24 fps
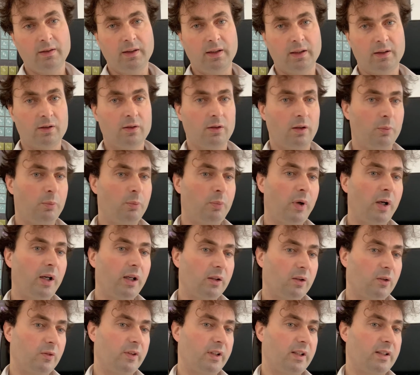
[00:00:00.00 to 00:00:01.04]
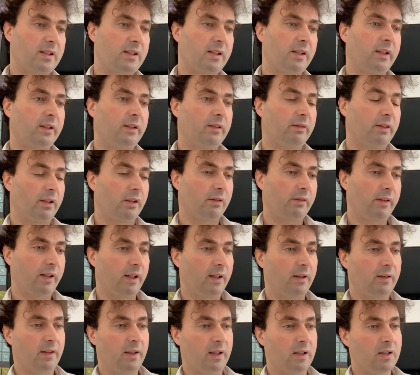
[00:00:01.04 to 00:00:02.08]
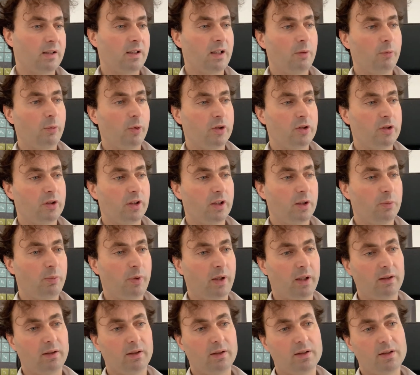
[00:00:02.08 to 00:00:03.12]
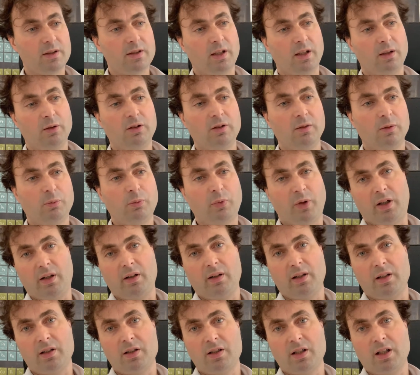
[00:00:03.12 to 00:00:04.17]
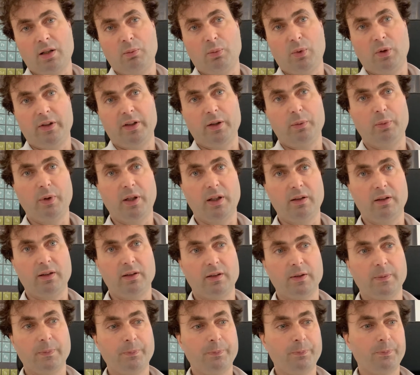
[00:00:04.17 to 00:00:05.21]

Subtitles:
that a part of that scattering rate is temperature dependent and a part is sample dependent.